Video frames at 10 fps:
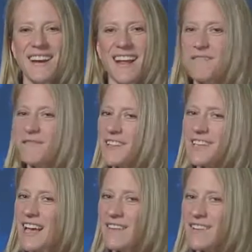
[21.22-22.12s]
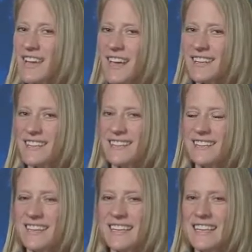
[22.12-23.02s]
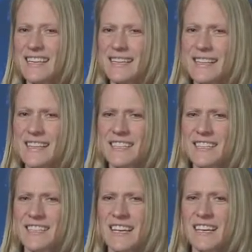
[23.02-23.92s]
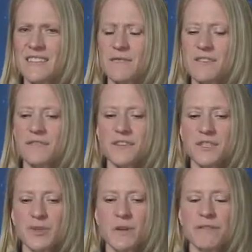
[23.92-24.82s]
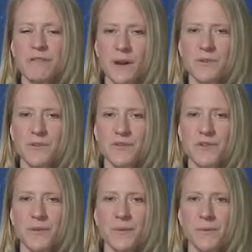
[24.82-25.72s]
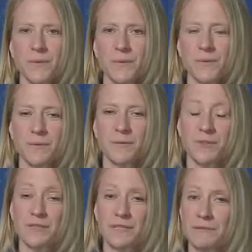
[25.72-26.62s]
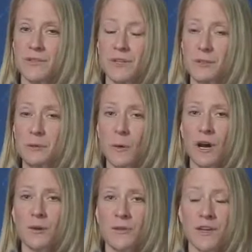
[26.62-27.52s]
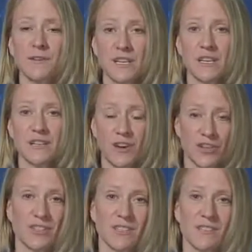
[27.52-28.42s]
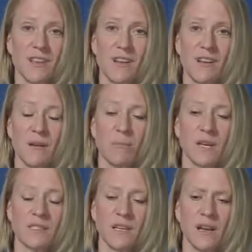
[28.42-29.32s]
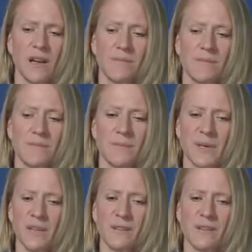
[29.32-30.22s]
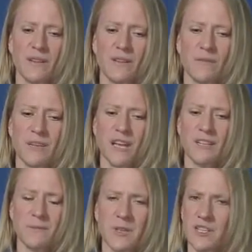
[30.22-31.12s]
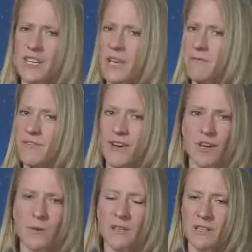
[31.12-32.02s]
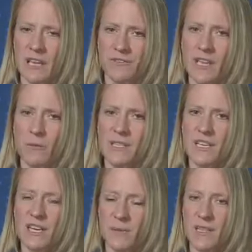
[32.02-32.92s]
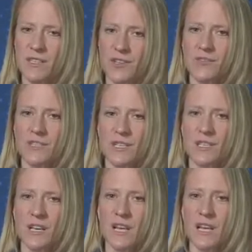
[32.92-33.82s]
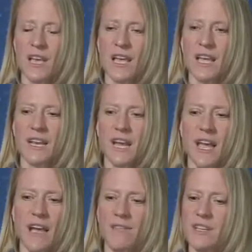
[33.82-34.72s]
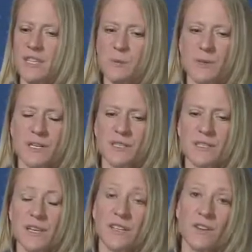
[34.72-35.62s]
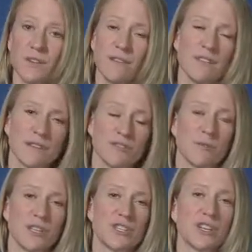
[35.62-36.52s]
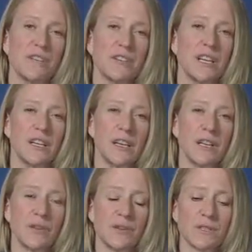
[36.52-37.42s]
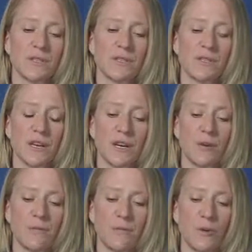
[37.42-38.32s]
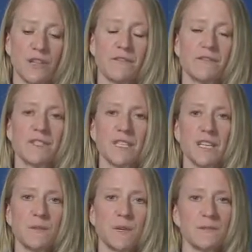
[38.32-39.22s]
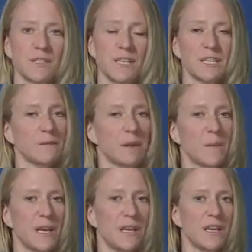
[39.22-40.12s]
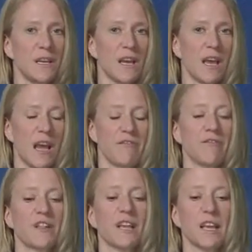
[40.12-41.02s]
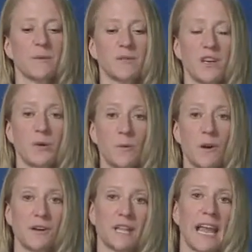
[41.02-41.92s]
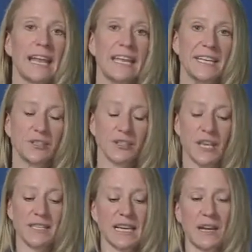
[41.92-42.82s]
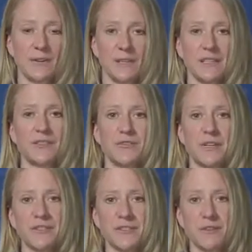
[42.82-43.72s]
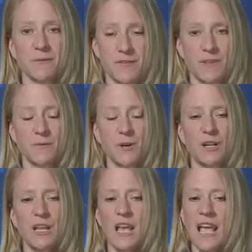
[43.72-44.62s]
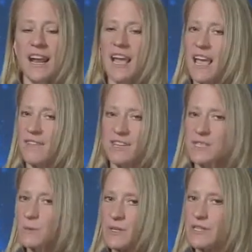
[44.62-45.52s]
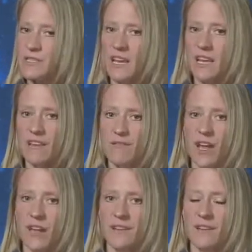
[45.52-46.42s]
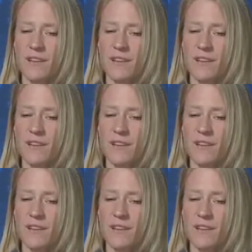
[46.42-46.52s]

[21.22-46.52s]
I really haven't had anything like that. The first 24 hours or so, it was just difficult to walk without getting nauseous. But readaptation came very quickly after that, once I got back to Houston. And I haven't experienced, I know even after my shuttle flight, I noticed one of the first nights when I was lying in my bed, I felt like I was on the wall hanging, looking down at the dresser that was on the wall. And I haven't experienced any of that.